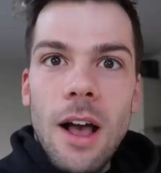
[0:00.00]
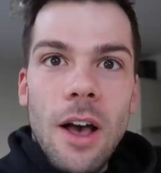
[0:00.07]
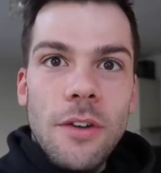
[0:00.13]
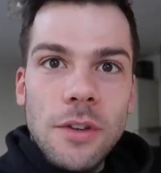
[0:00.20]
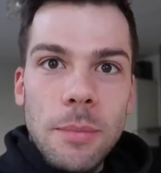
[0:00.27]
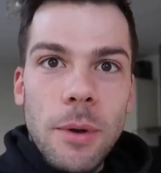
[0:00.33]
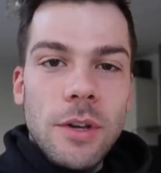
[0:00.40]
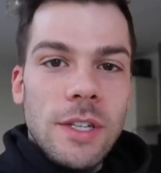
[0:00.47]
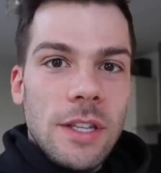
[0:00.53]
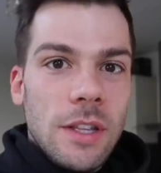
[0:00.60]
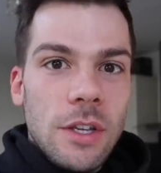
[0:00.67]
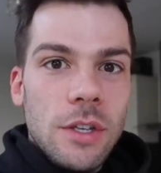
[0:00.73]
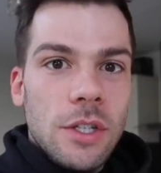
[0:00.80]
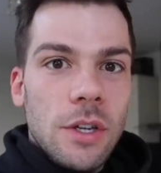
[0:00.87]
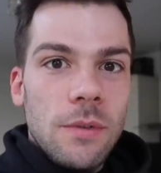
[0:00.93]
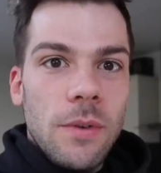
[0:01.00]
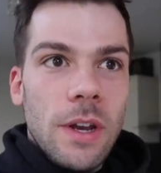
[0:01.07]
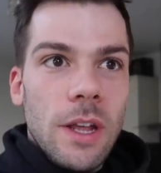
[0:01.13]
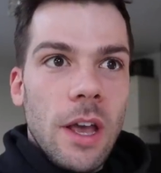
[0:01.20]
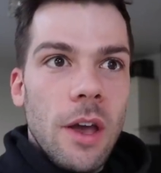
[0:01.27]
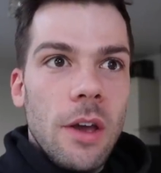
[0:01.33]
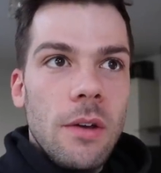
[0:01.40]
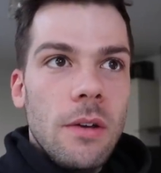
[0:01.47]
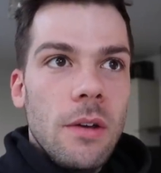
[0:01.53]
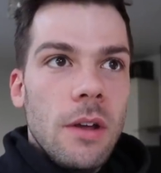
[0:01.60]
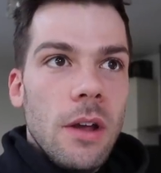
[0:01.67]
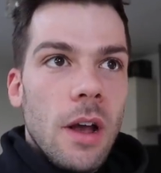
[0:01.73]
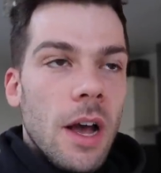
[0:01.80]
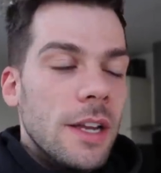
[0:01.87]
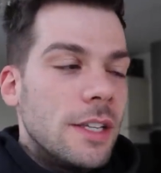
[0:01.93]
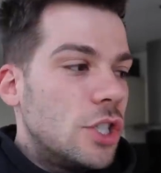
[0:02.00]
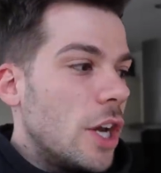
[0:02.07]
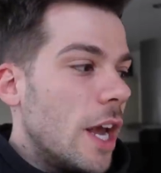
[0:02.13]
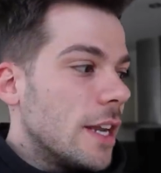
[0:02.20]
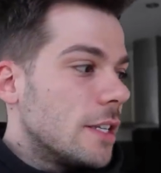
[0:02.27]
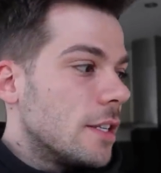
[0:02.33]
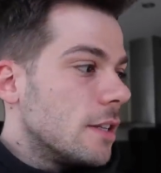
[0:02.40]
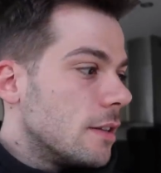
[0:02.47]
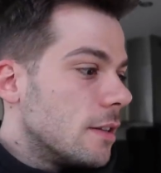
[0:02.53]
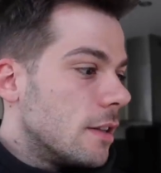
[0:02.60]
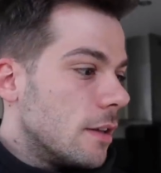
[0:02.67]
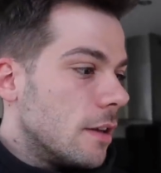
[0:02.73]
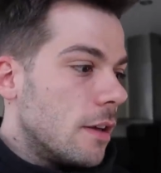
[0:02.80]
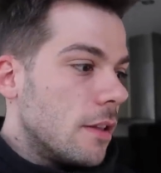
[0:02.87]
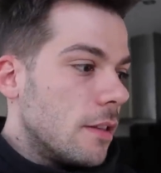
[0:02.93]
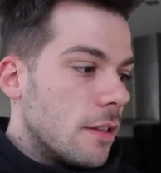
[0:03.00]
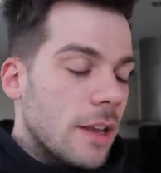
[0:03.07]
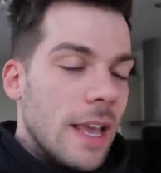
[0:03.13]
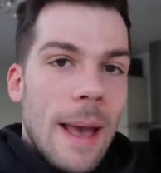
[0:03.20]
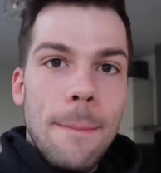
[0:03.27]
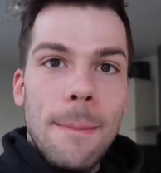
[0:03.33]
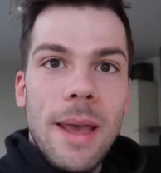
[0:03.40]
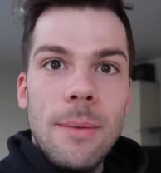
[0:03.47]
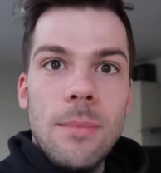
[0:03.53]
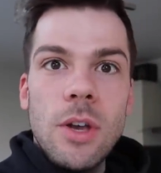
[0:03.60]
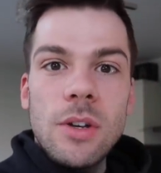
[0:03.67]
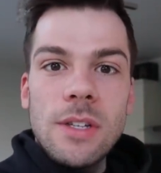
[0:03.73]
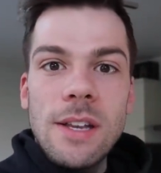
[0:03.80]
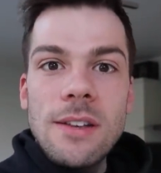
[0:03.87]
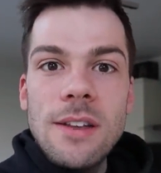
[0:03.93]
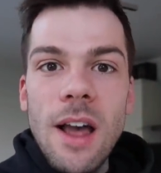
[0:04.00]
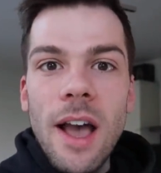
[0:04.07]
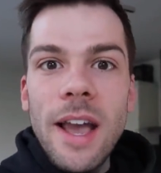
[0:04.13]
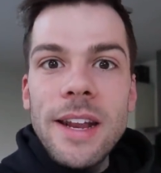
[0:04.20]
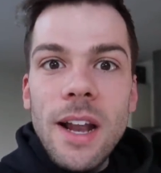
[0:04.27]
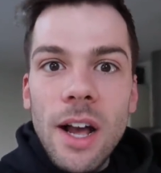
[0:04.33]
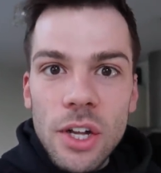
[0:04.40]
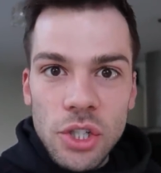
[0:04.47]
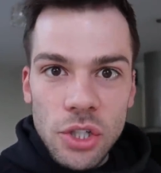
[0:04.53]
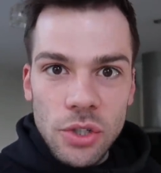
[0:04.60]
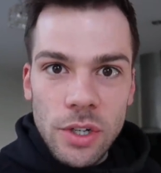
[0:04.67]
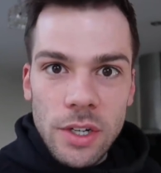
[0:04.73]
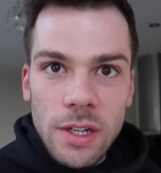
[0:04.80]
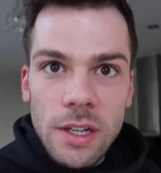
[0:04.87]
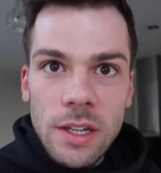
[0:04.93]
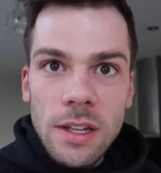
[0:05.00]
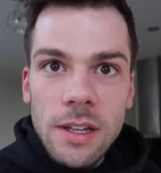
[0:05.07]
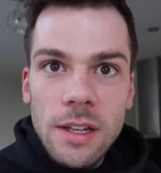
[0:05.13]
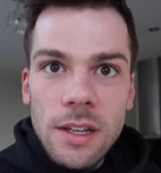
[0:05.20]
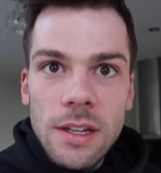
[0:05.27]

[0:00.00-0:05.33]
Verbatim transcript: After posting the YouTube video, I checked the, the campaign. We got to nine hundred.